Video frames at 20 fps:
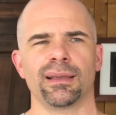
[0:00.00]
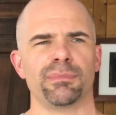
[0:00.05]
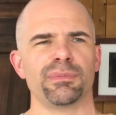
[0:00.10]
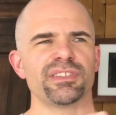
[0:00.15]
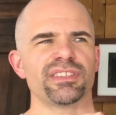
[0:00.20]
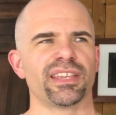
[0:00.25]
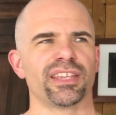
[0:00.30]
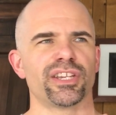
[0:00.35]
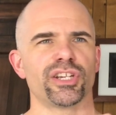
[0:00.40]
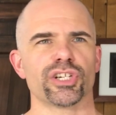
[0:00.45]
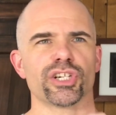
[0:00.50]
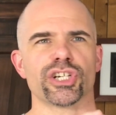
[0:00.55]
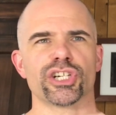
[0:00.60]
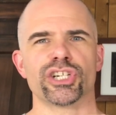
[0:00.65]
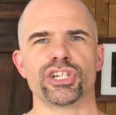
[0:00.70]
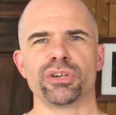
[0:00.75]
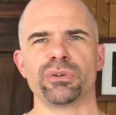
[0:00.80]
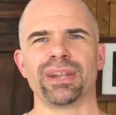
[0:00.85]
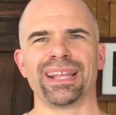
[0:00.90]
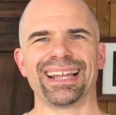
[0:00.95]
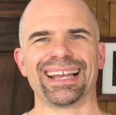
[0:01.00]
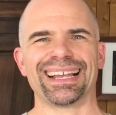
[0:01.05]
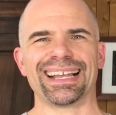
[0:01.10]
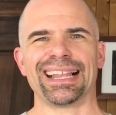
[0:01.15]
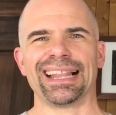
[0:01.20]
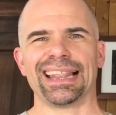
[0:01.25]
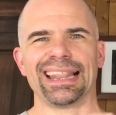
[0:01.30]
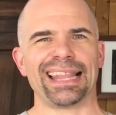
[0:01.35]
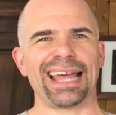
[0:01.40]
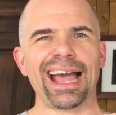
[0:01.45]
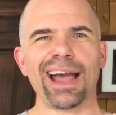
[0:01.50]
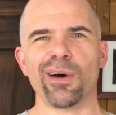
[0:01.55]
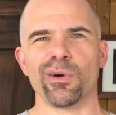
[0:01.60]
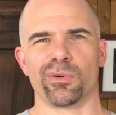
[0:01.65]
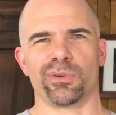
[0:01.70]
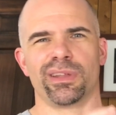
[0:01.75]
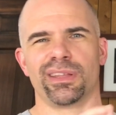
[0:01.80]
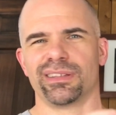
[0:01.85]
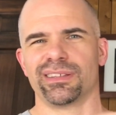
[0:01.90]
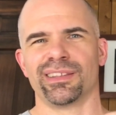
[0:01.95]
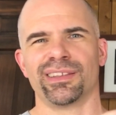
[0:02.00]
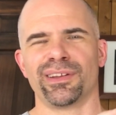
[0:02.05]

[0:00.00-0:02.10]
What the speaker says: almost like you're shooting a cloud.